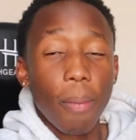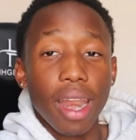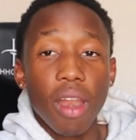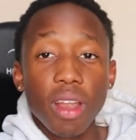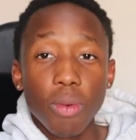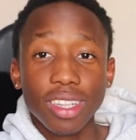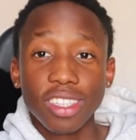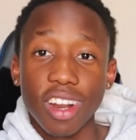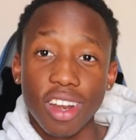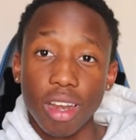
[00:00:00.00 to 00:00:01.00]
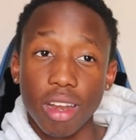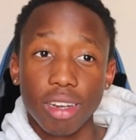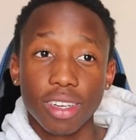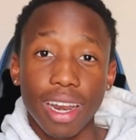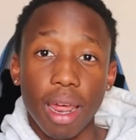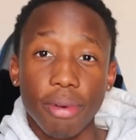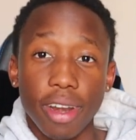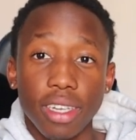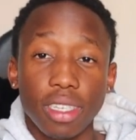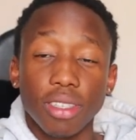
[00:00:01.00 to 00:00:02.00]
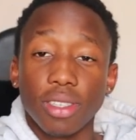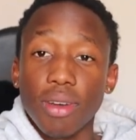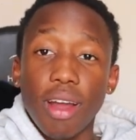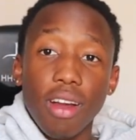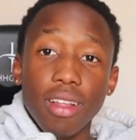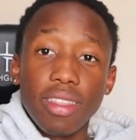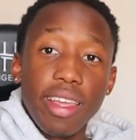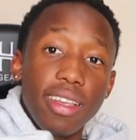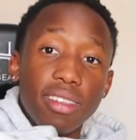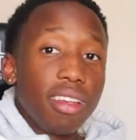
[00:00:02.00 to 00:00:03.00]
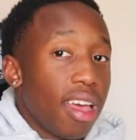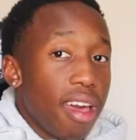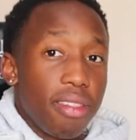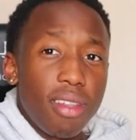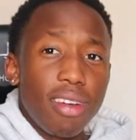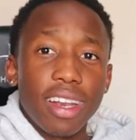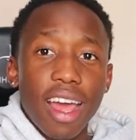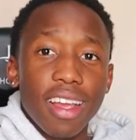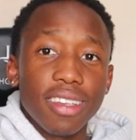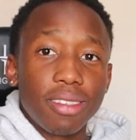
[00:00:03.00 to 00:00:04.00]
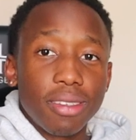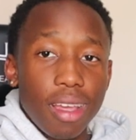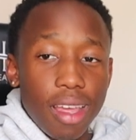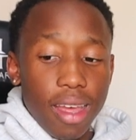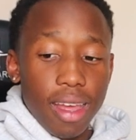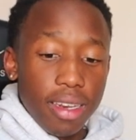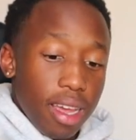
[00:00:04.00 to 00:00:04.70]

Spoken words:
but I really wanted a nerd collaboration, so I got these. They look nice, and